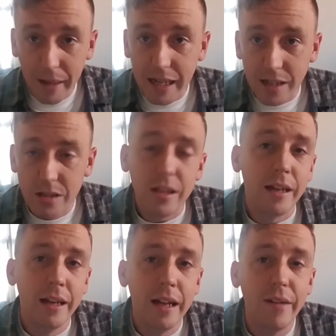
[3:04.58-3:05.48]
Because
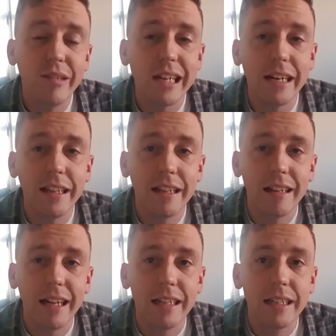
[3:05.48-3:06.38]
if it's anything
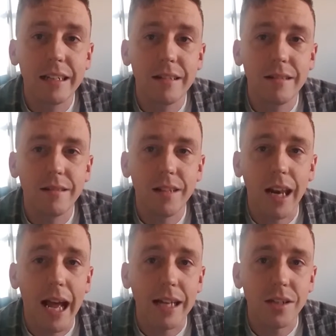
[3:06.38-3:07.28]
like the
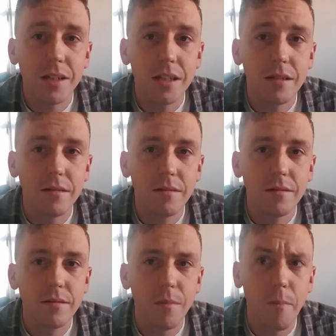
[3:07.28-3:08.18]
last
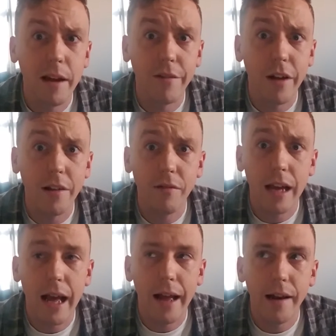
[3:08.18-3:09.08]
big event we
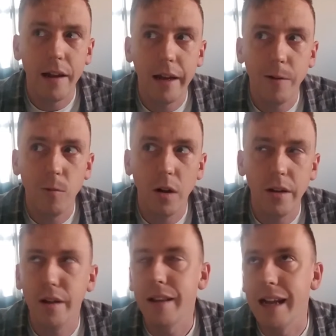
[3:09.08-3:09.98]
had, it was
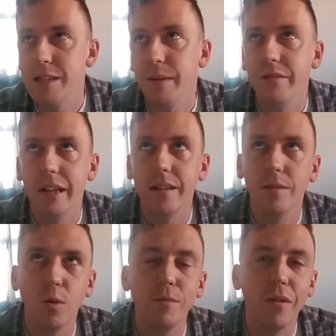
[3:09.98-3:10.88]
not the last big event,
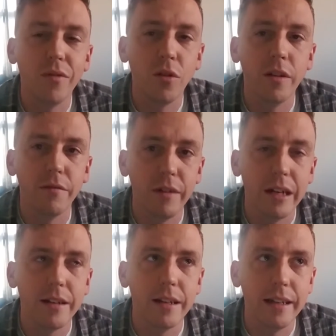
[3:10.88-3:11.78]
the one before
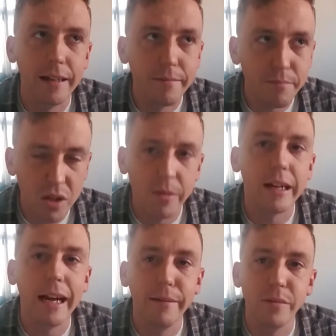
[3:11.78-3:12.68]
the Summer
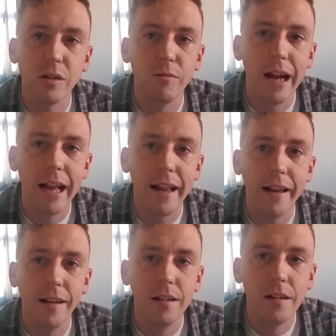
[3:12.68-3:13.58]
Games,
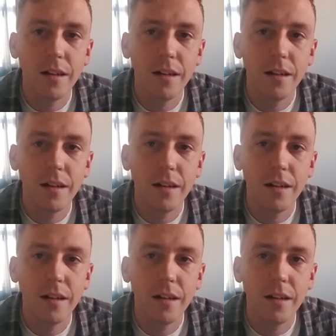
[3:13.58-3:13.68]
when